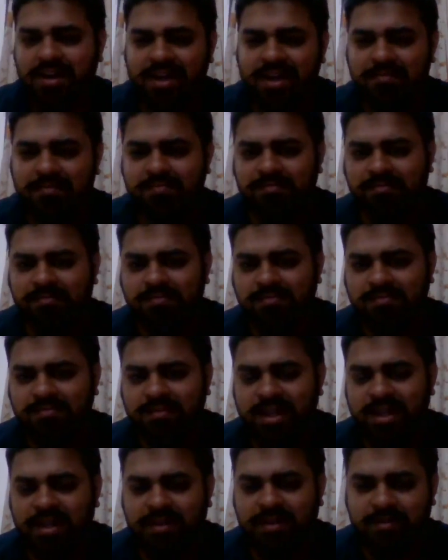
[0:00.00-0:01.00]
Jardim,
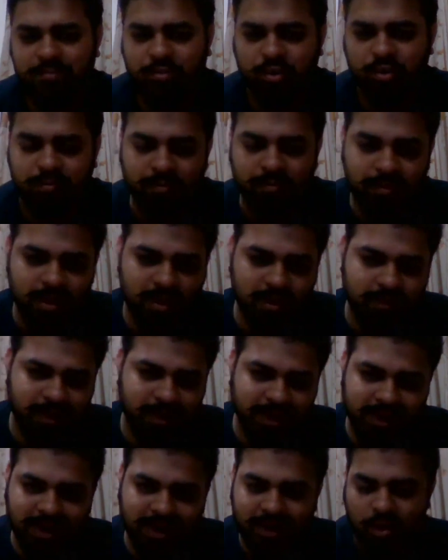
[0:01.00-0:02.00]
then
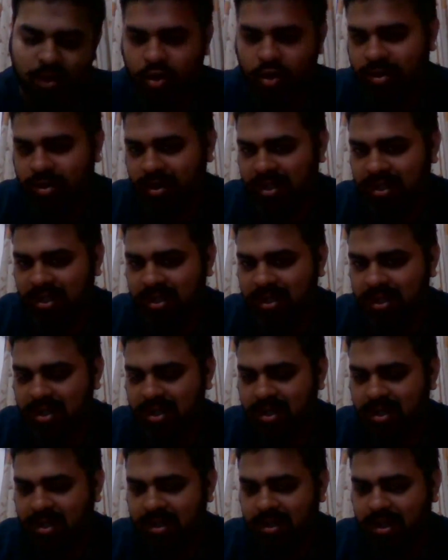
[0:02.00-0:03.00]
bringing in
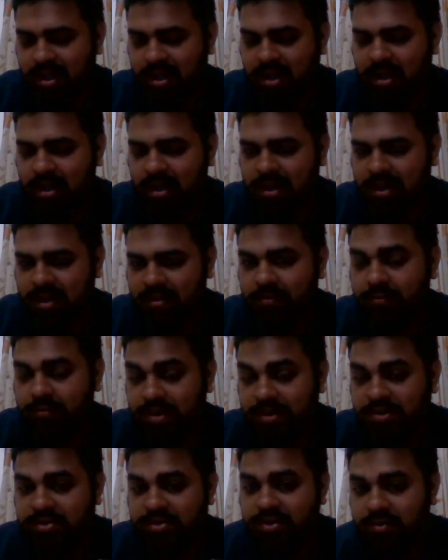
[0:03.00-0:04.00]
Henry,
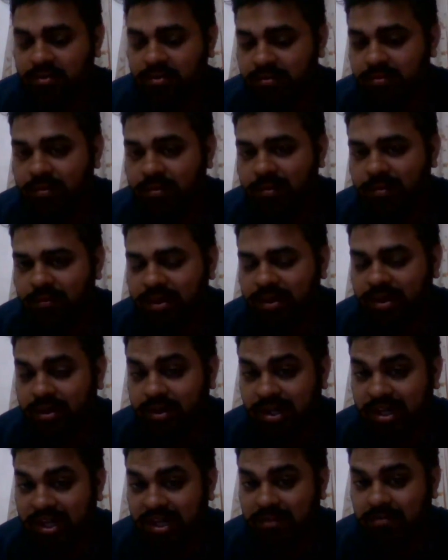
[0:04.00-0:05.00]
which with
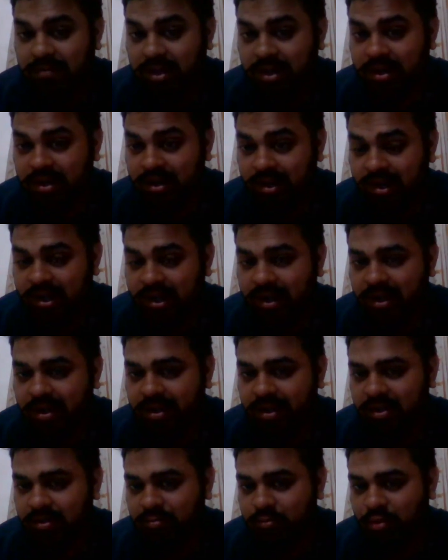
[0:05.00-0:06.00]
the team clearly
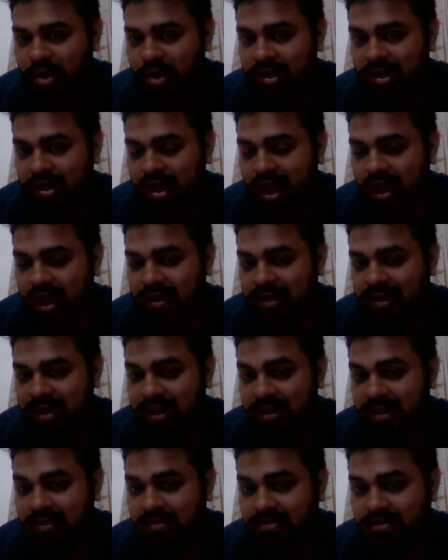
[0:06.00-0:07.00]
in turmoil,
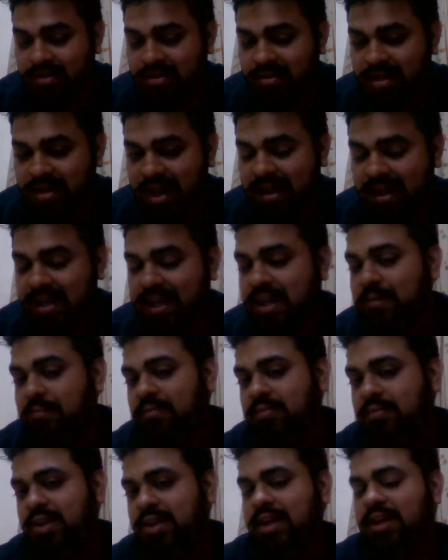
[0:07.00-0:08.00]
and then sacking
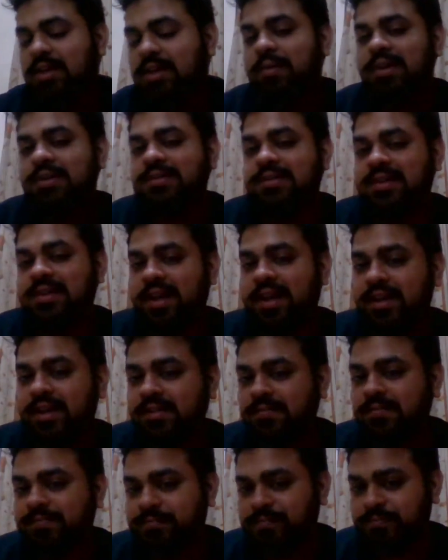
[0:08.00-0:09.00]
him 3 months
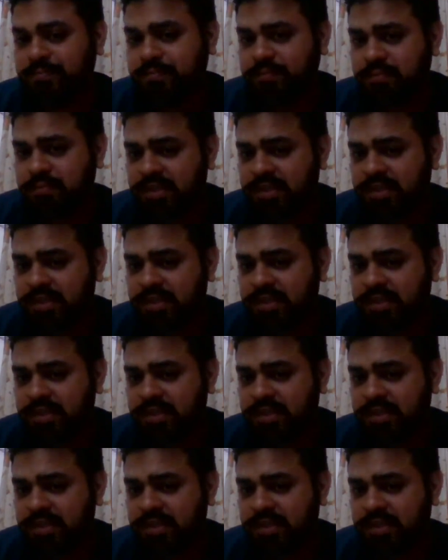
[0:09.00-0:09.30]
later.